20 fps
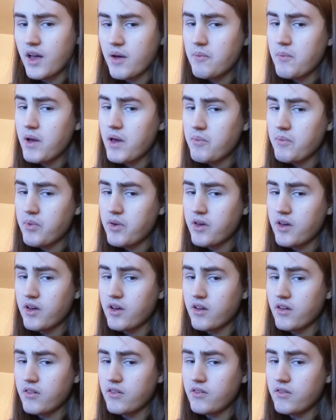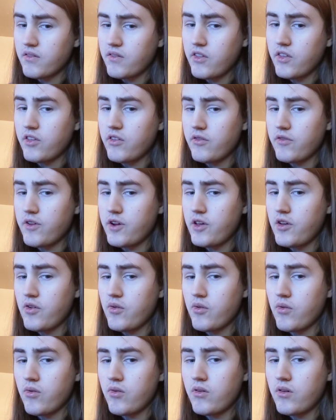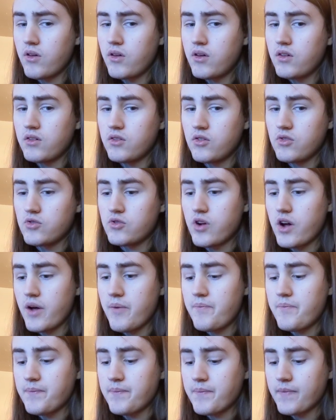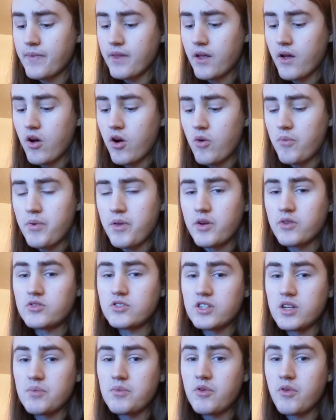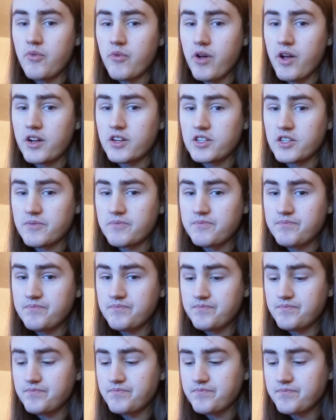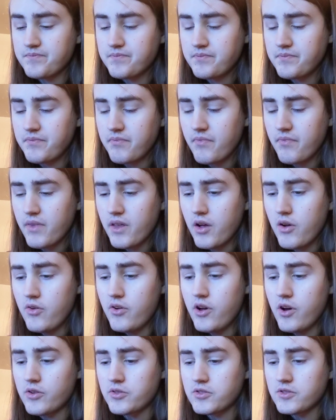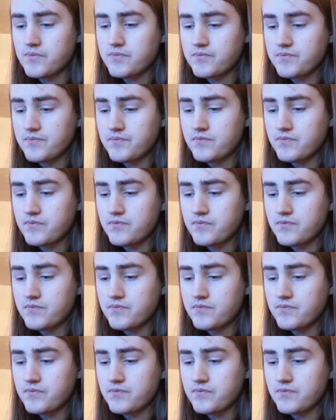That might be a, another video to try. Jalapenos dipped in ranch. Who knows?